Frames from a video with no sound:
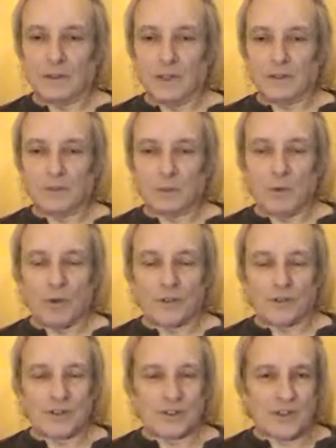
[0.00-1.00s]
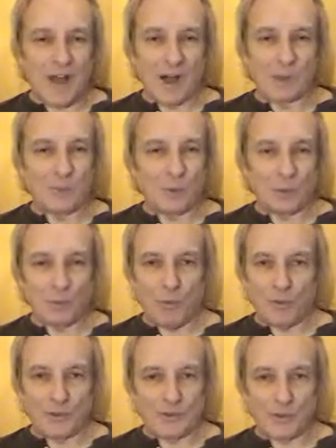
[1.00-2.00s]
into what is desirable and
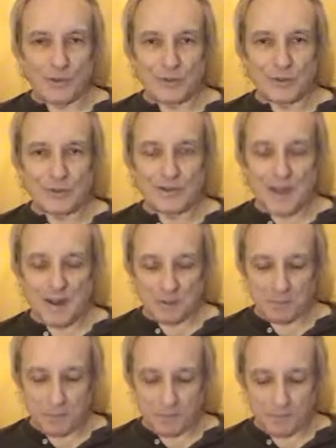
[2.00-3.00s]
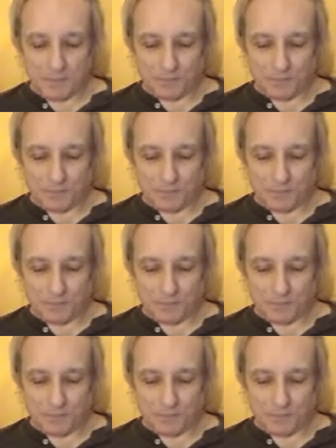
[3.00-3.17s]
what is not desirable.